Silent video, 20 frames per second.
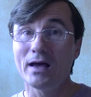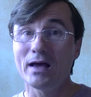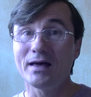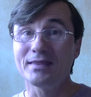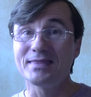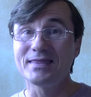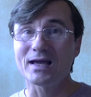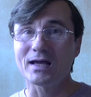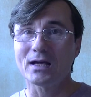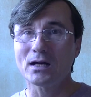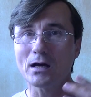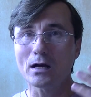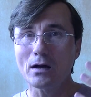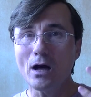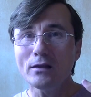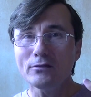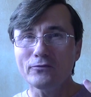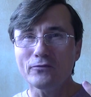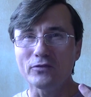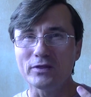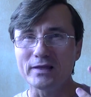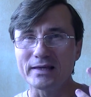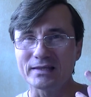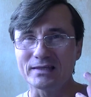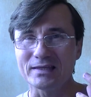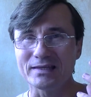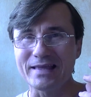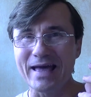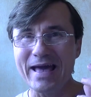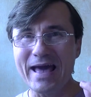the conflict
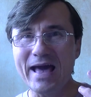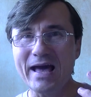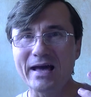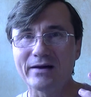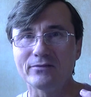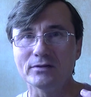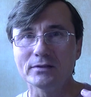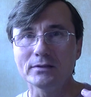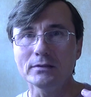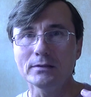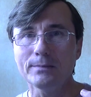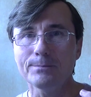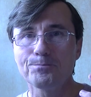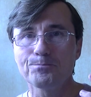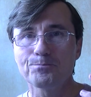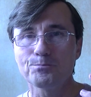in heaven